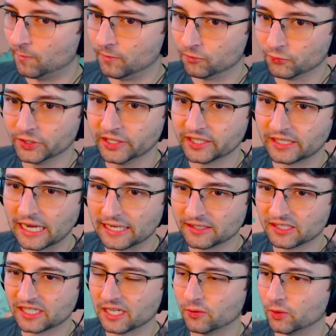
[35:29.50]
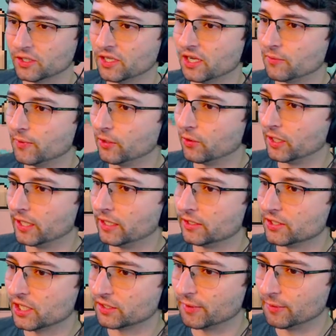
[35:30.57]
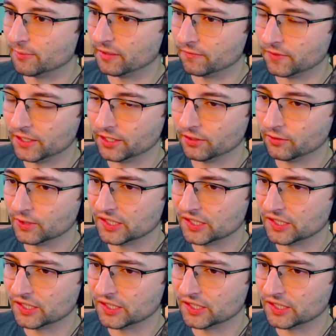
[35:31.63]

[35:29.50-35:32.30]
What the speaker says: really, I just kind of want to talk about what I talked about in my video,